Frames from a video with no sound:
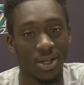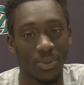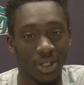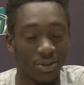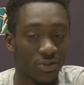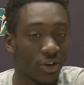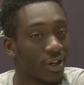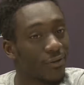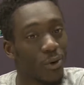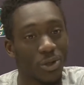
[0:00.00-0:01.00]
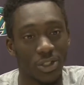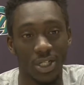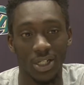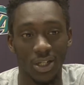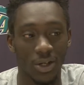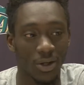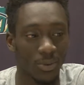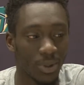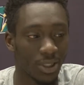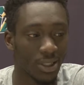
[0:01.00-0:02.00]
I mean, it was very unfortunate, you know. I
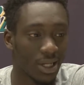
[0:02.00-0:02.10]
mean,